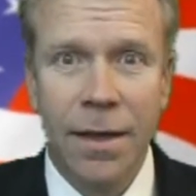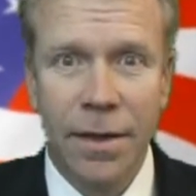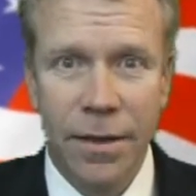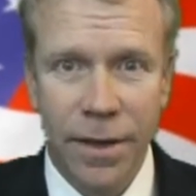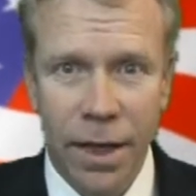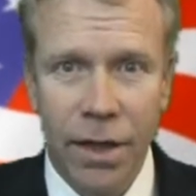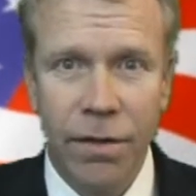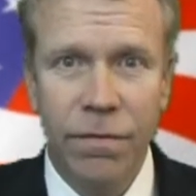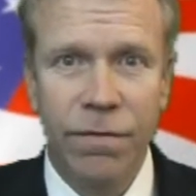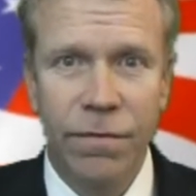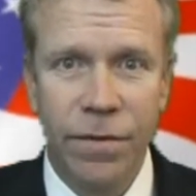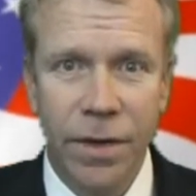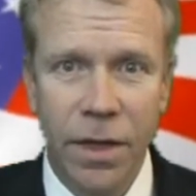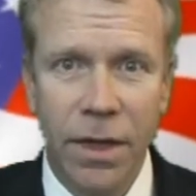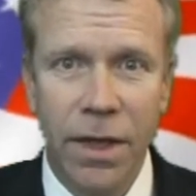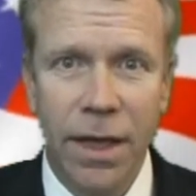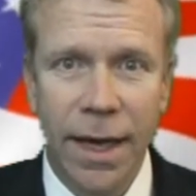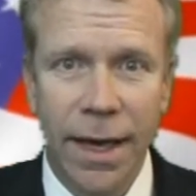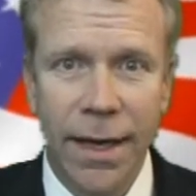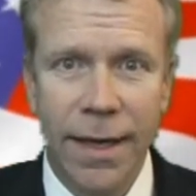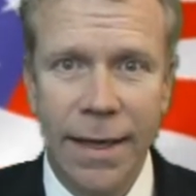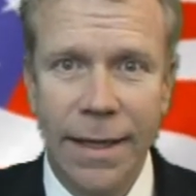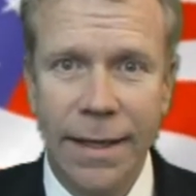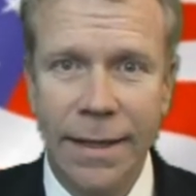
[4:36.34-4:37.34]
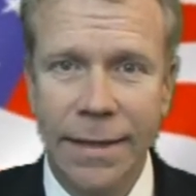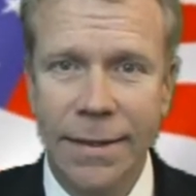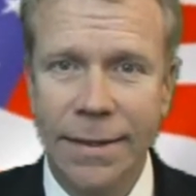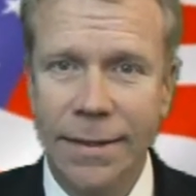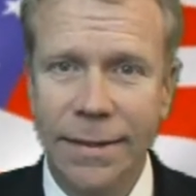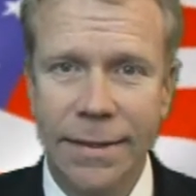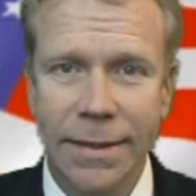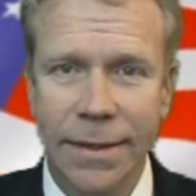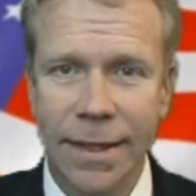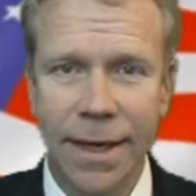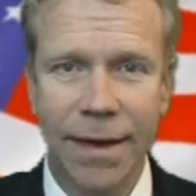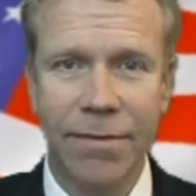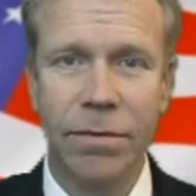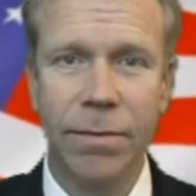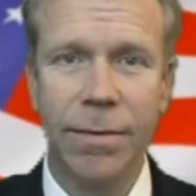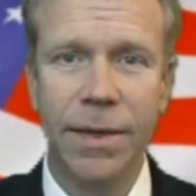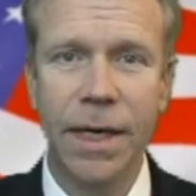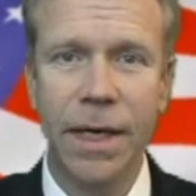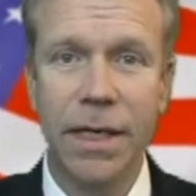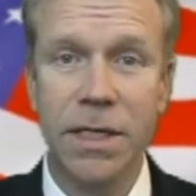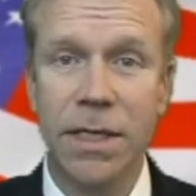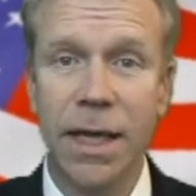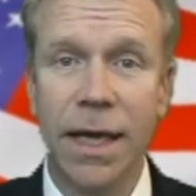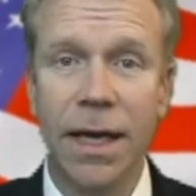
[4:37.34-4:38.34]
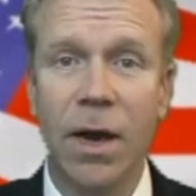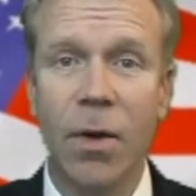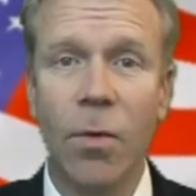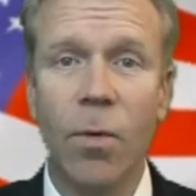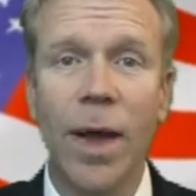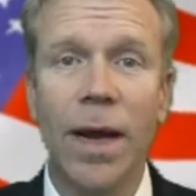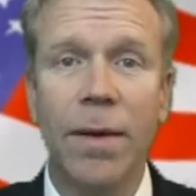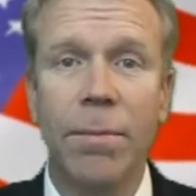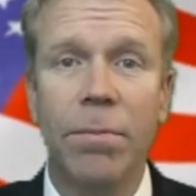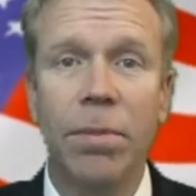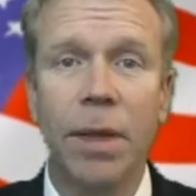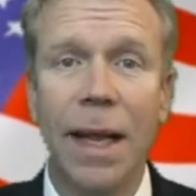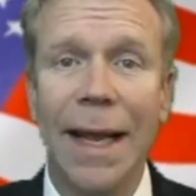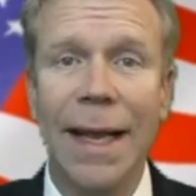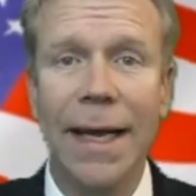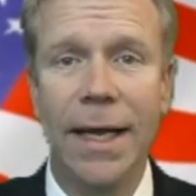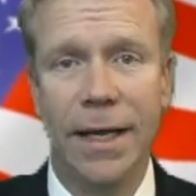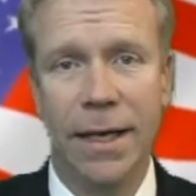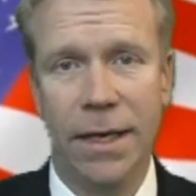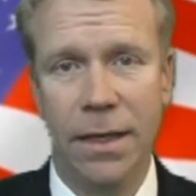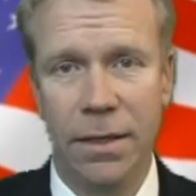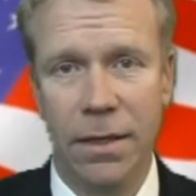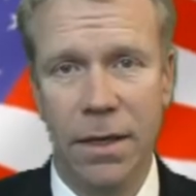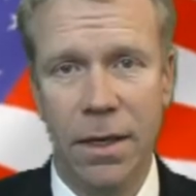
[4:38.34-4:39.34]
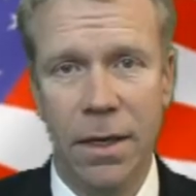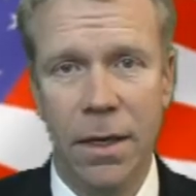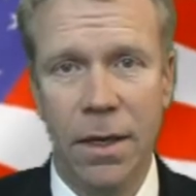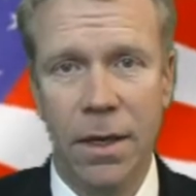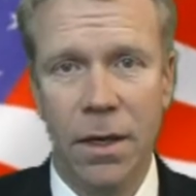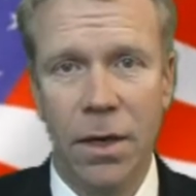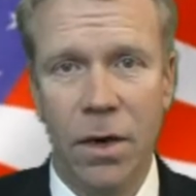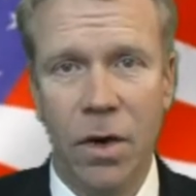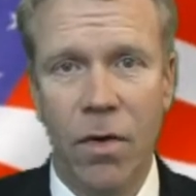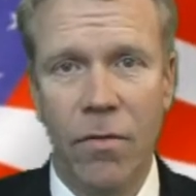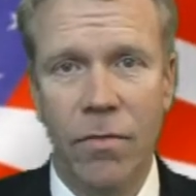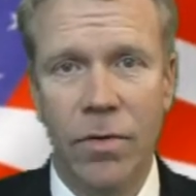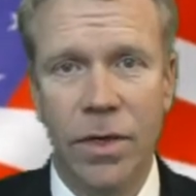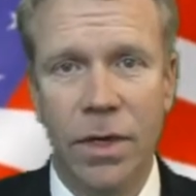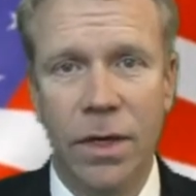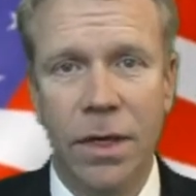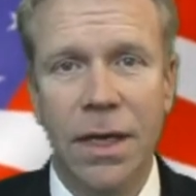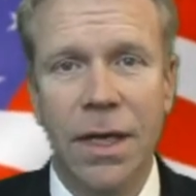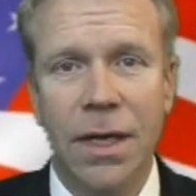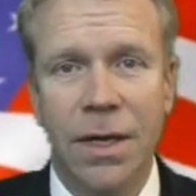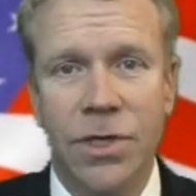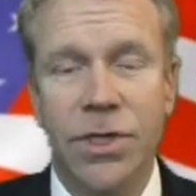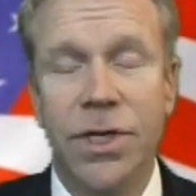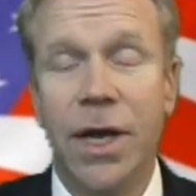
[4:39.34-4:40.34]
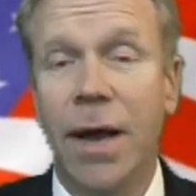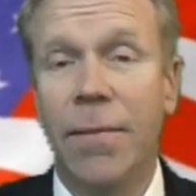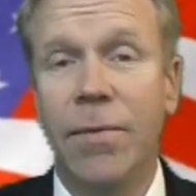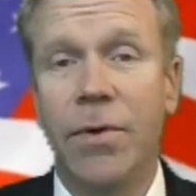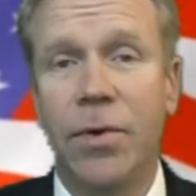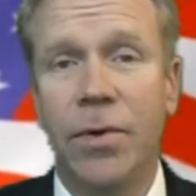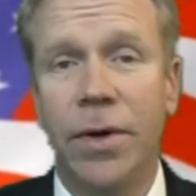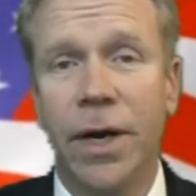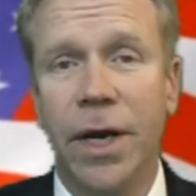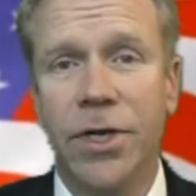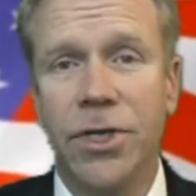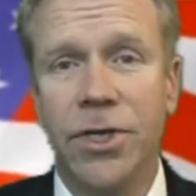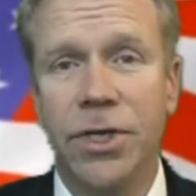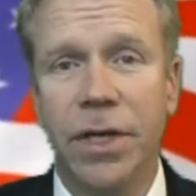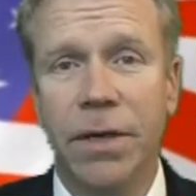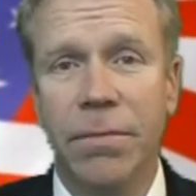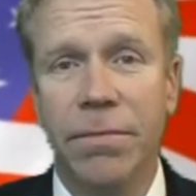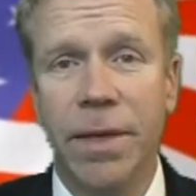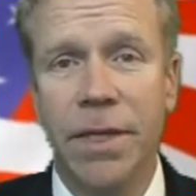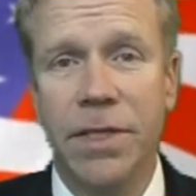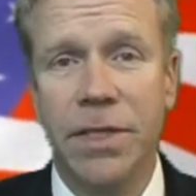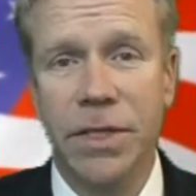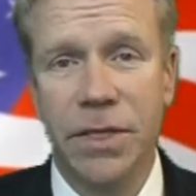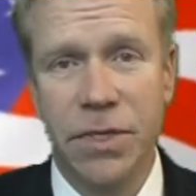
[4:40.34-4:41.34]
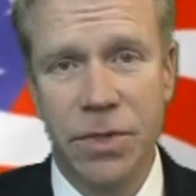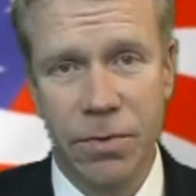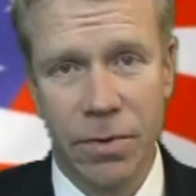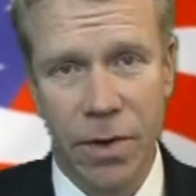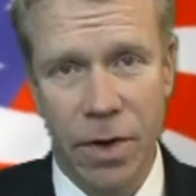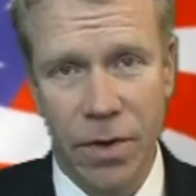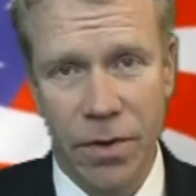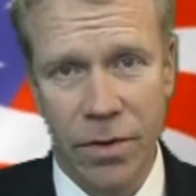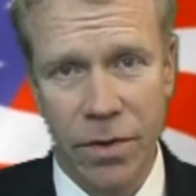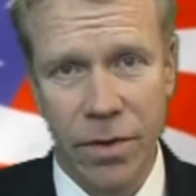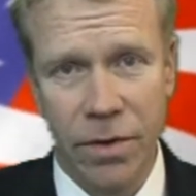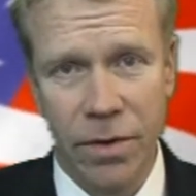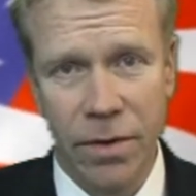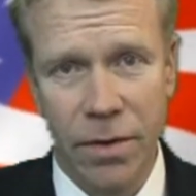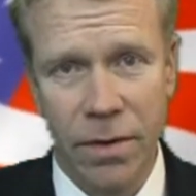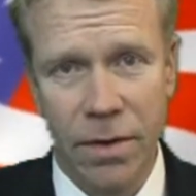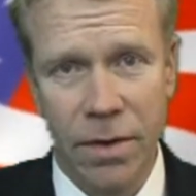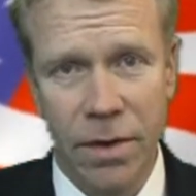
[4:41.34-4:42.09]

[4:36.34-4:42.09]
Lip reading: they'll feel like the government is like a wet blanket over job creation and business growth.